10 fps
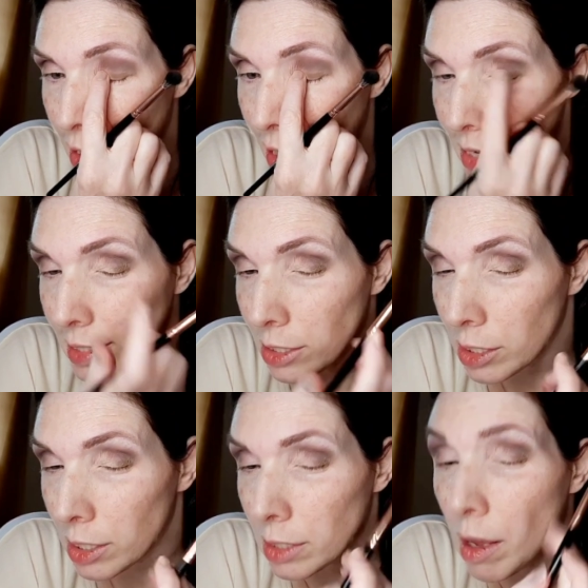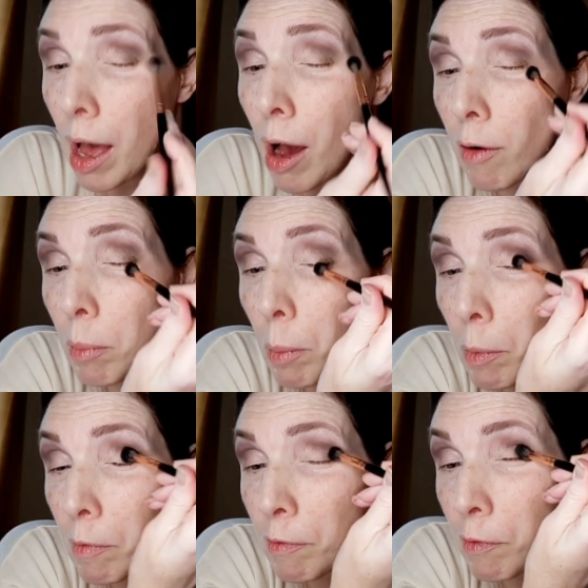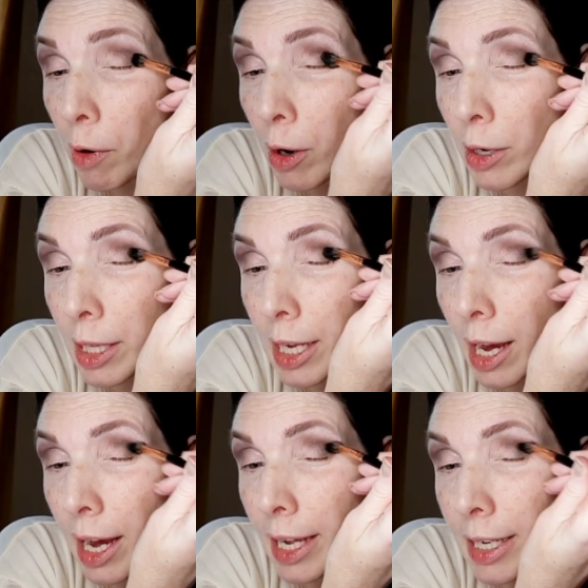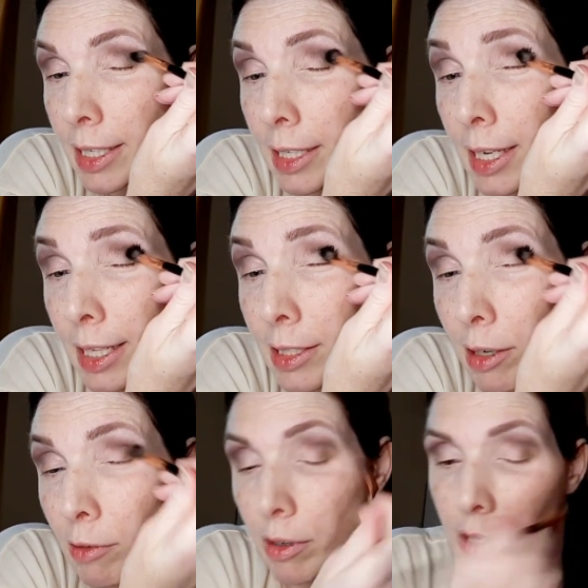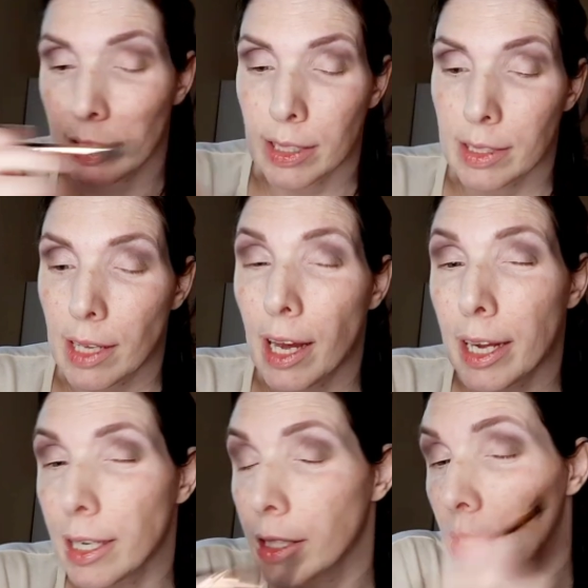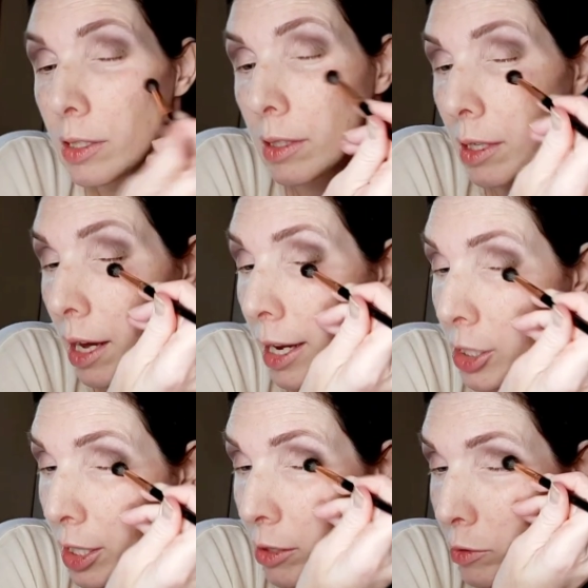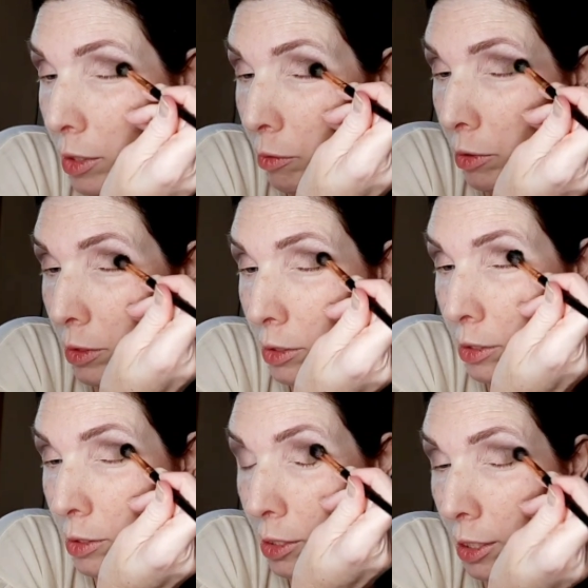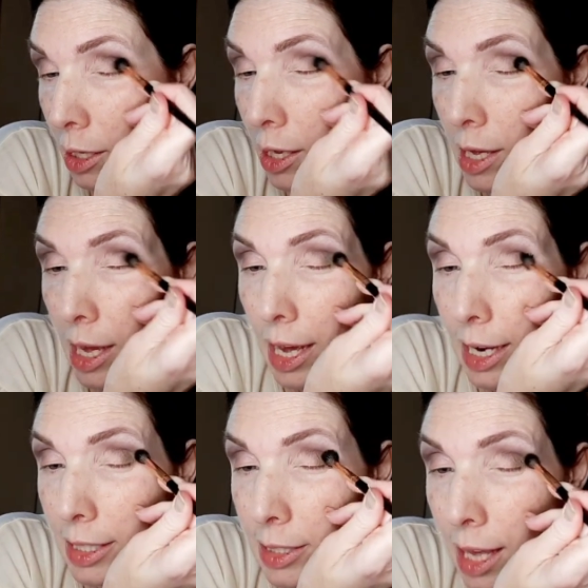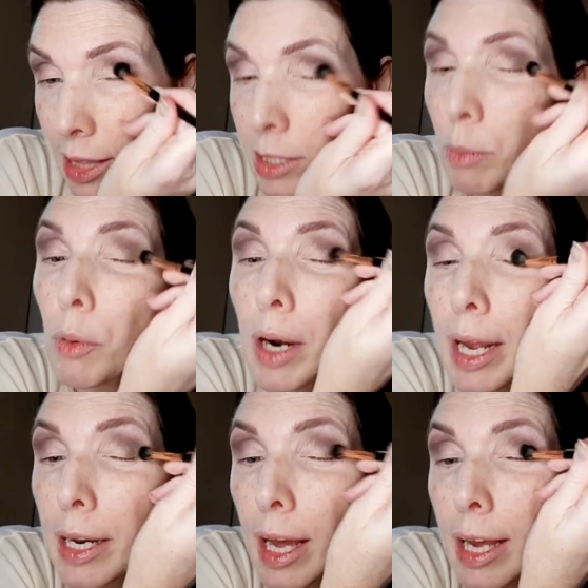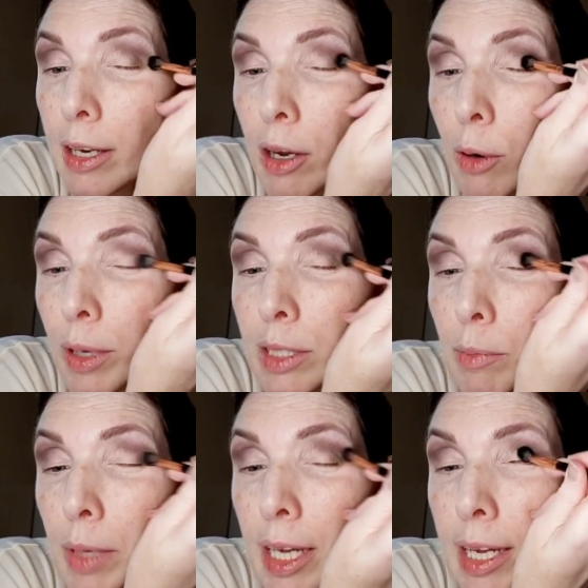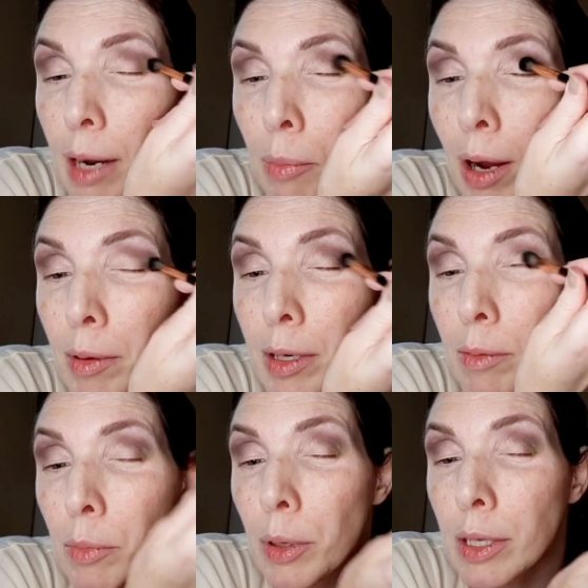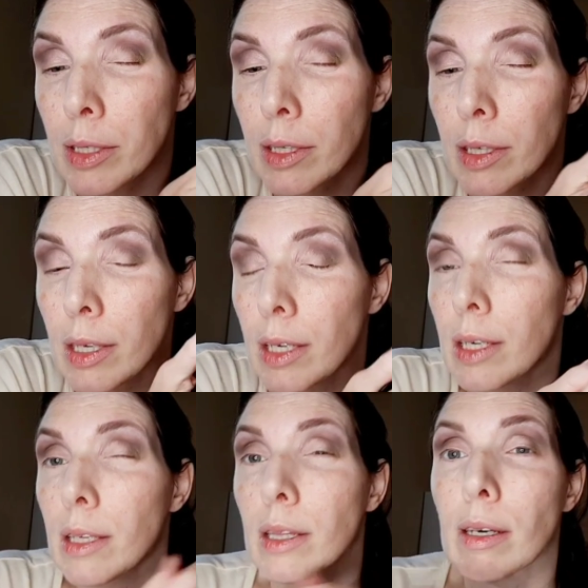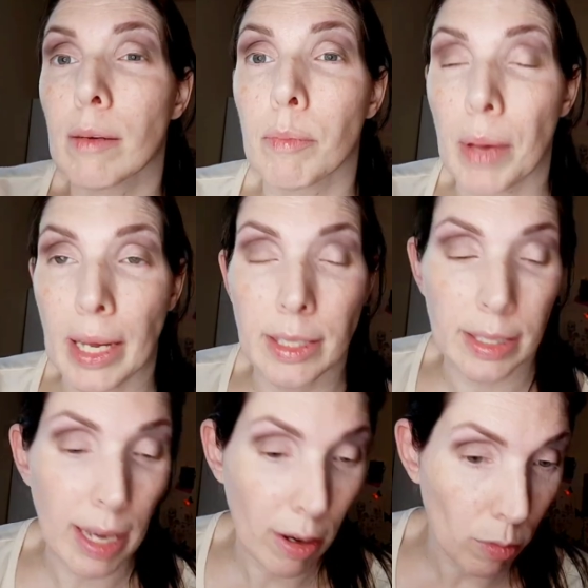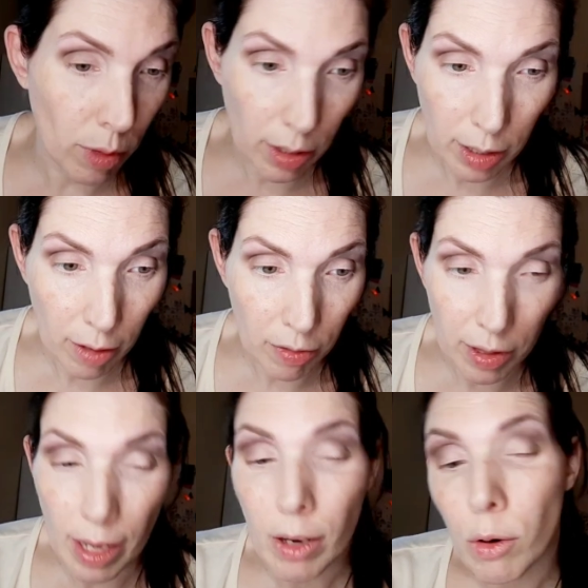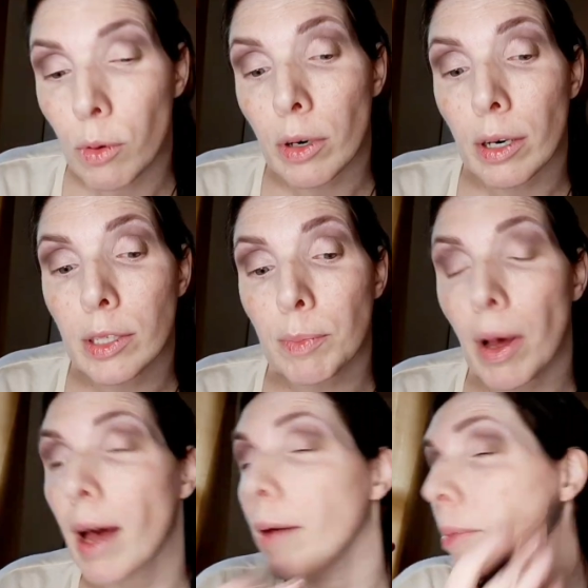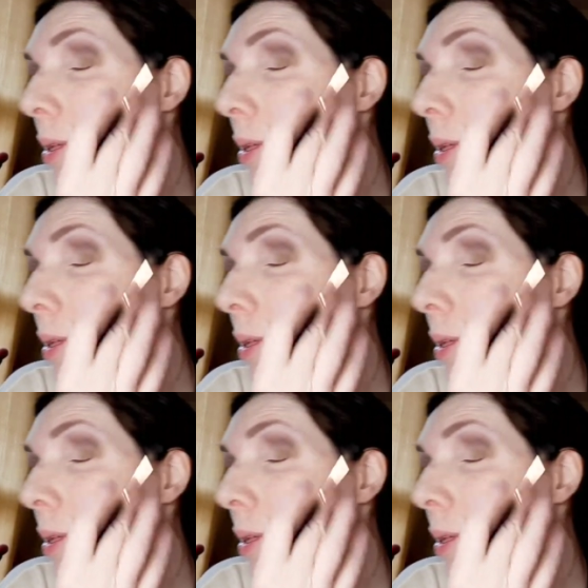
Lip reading: I guess it's just because how far the eye indents over on this side. It's just the eyeshadow's not wanting to stick. And it's not this brand. I know it's me, and I probably didn't put the base down well enough in that corner spot.